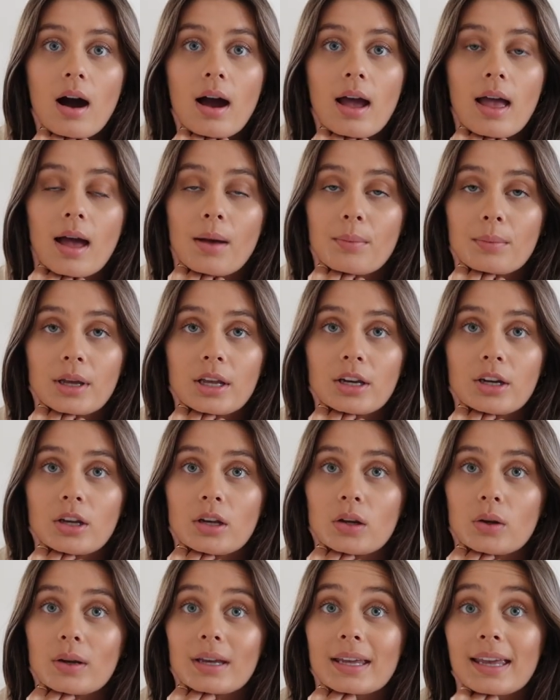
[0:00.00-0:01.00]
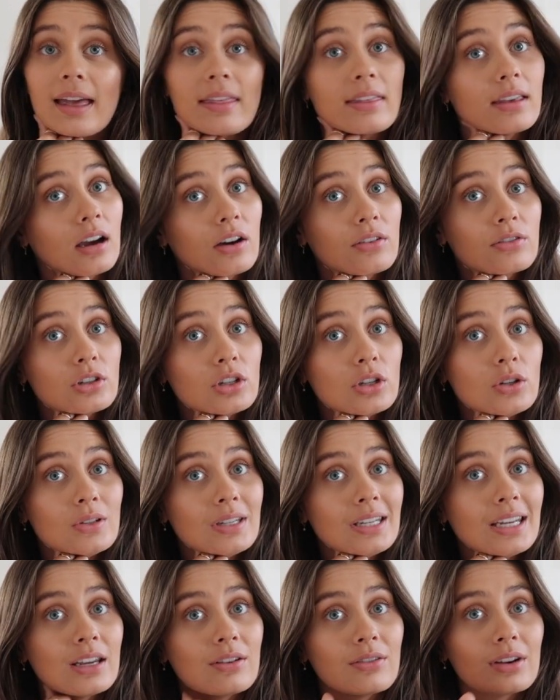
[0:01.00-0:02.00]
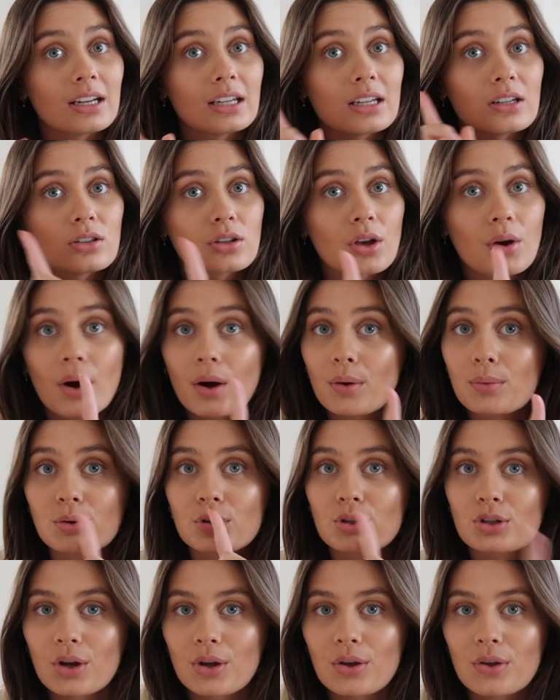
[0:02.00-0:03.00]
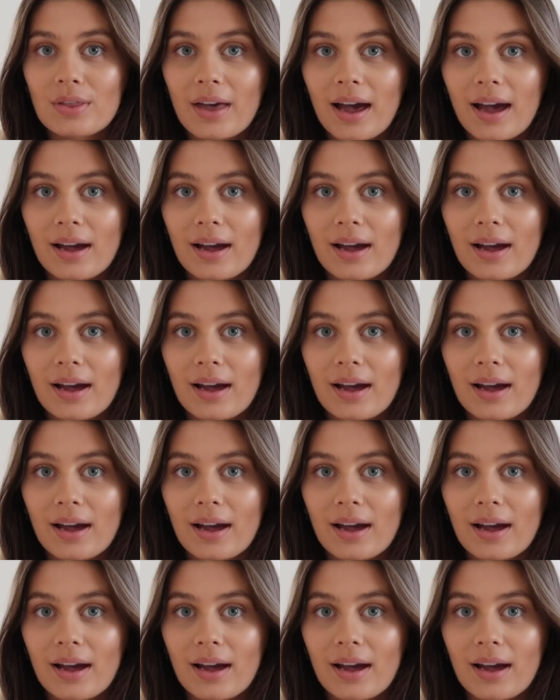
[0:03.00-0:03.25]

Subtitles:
I am gonna get the afternoon tea ready, so I will show you